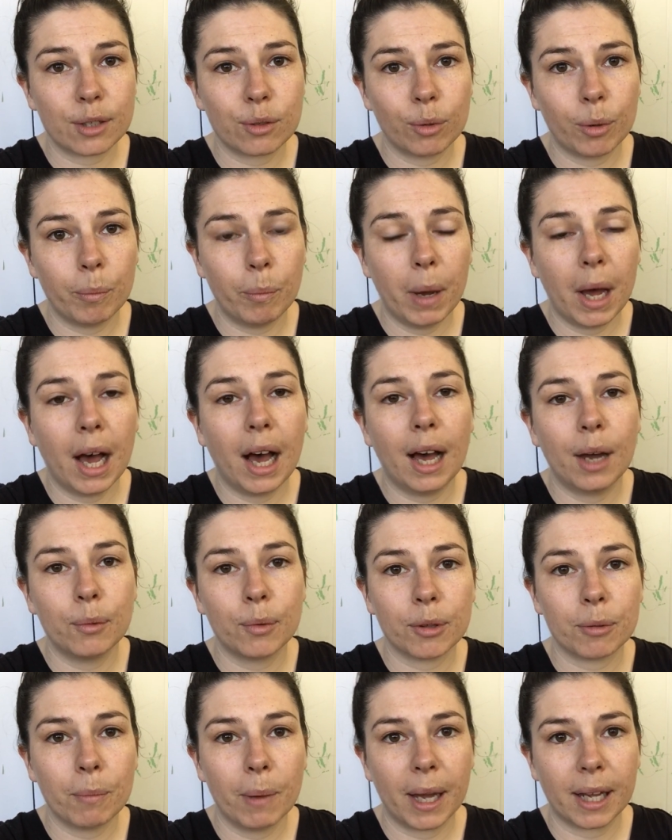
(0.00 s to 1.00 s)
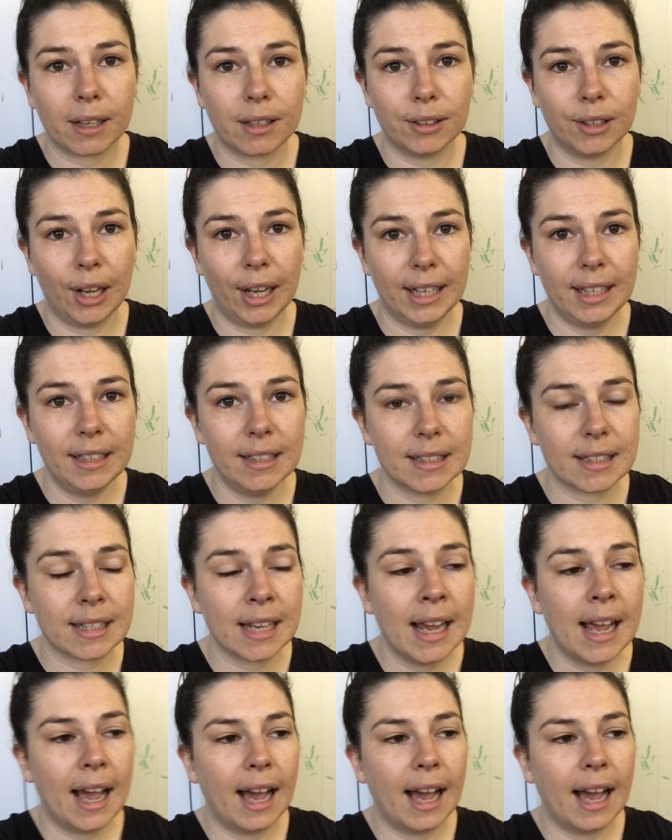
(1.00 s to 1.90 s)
to impart with my clients,